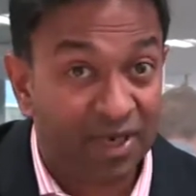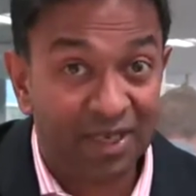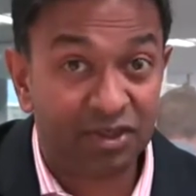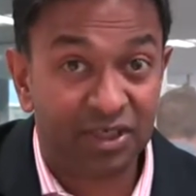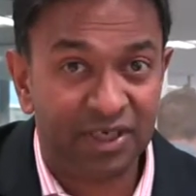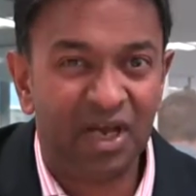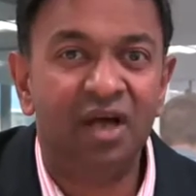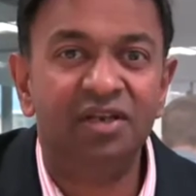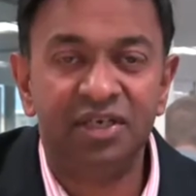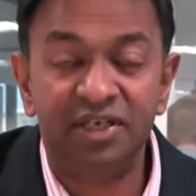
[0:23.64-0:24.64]
But actually,
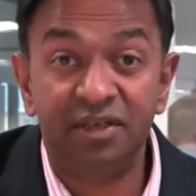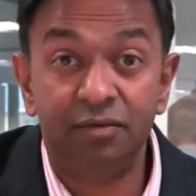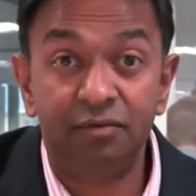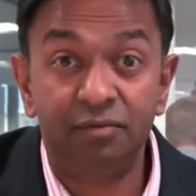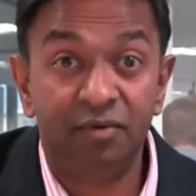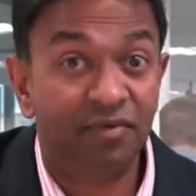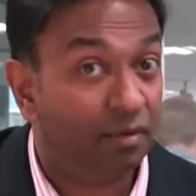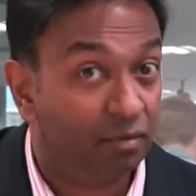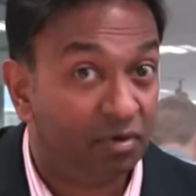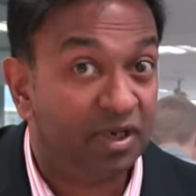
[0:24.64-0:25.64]
underneath it all,
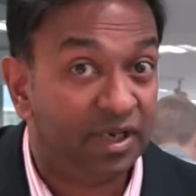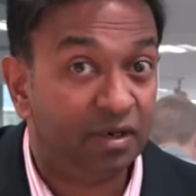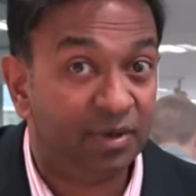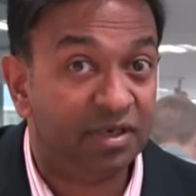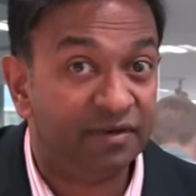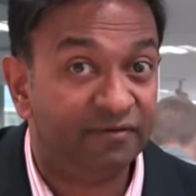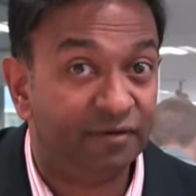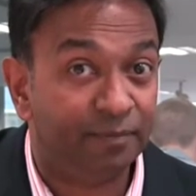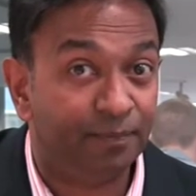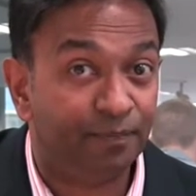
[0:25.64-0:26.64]
they're all a little bit
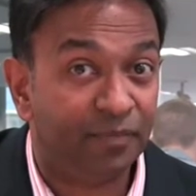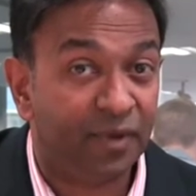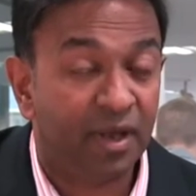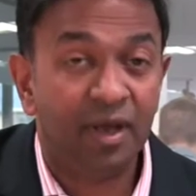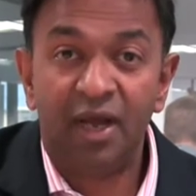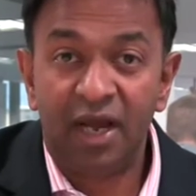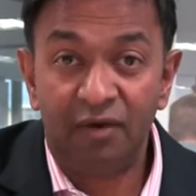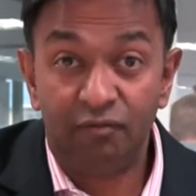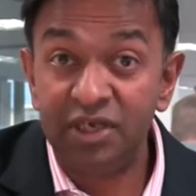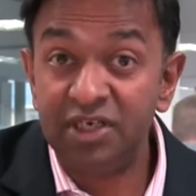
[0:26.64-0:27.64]
different.
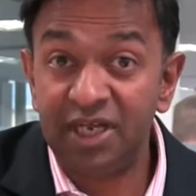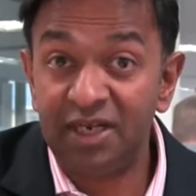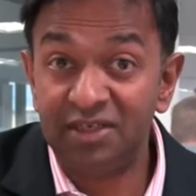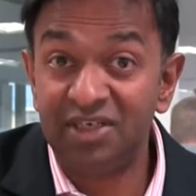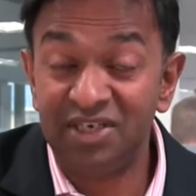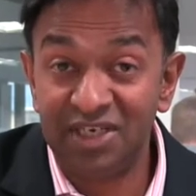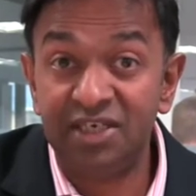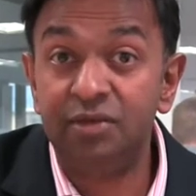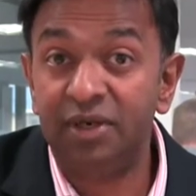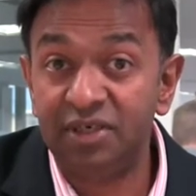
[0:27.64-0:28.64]
And retailers
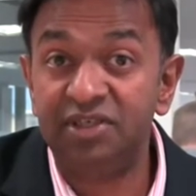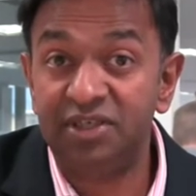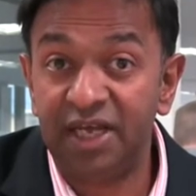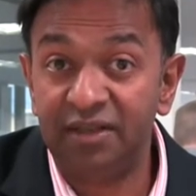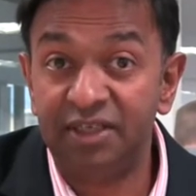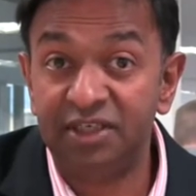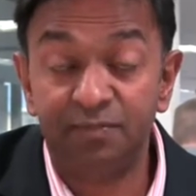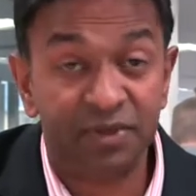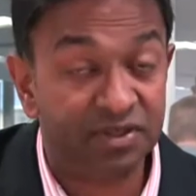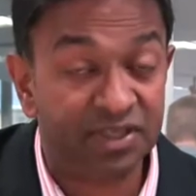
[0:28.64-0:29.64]
need to understand this
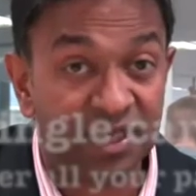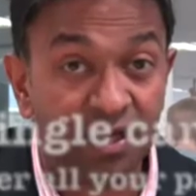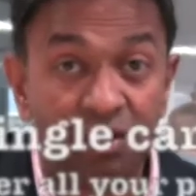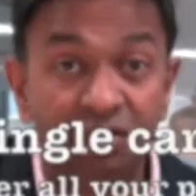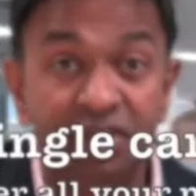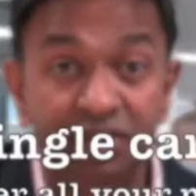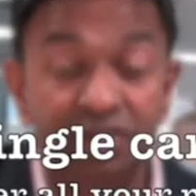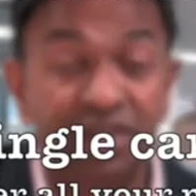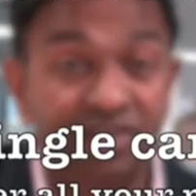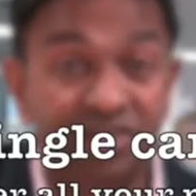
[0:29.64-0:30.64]
because they can't
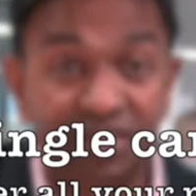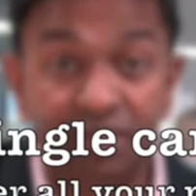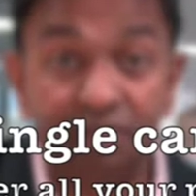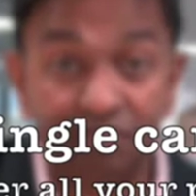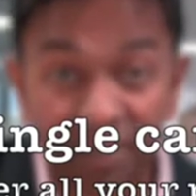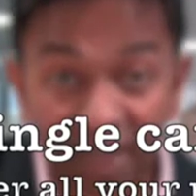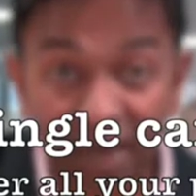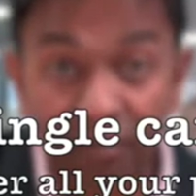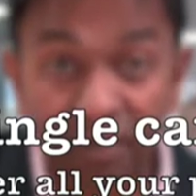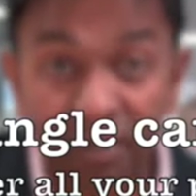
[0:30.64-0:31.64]
use a single
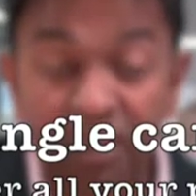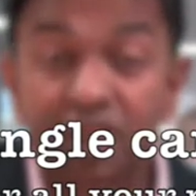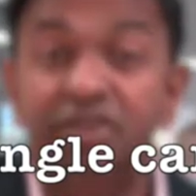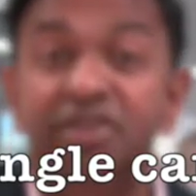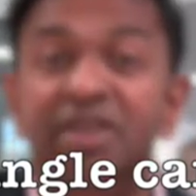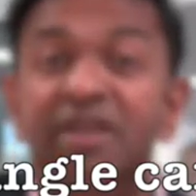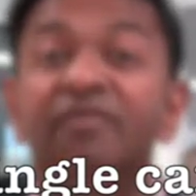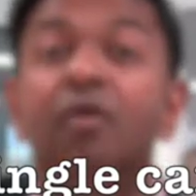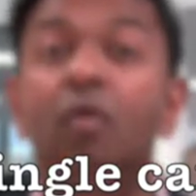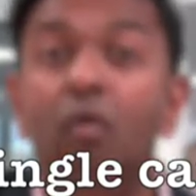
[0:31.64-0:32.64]
carrier to
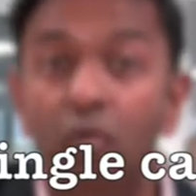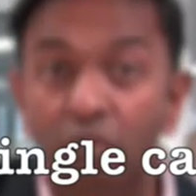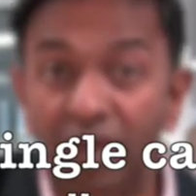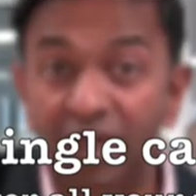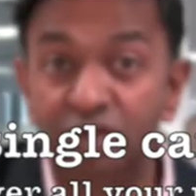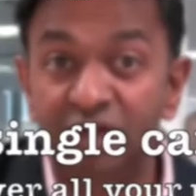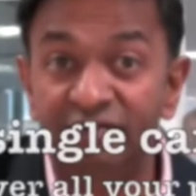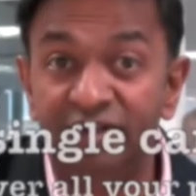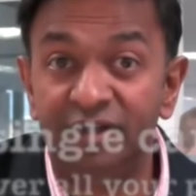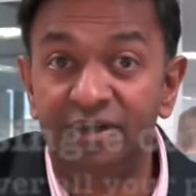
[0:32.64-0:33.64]
deliver all their
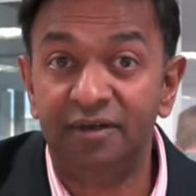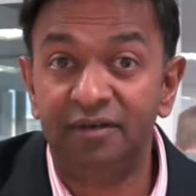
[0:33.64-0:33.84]
traffic.